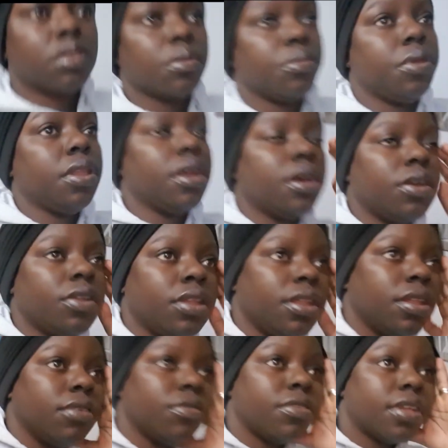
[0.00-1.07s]
I've been ironing.
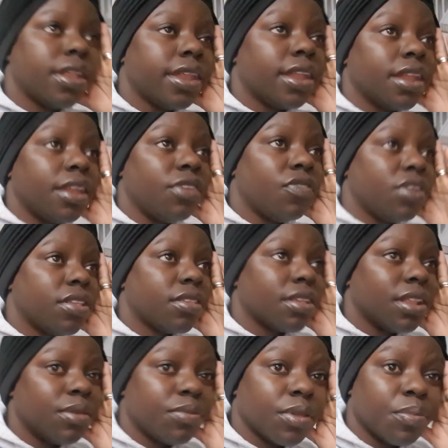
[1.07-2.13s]
They've started, and even
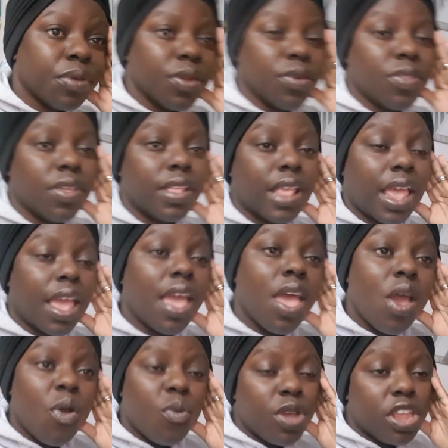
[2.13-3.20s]
celebs have been on the thing,
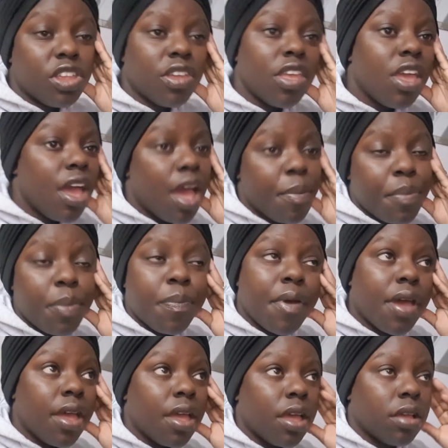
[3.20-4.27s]
wishing you happy
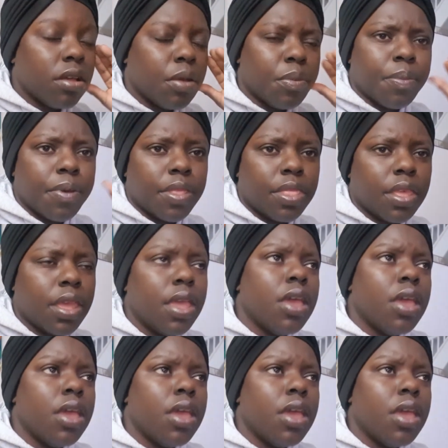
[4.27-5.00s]
birthday,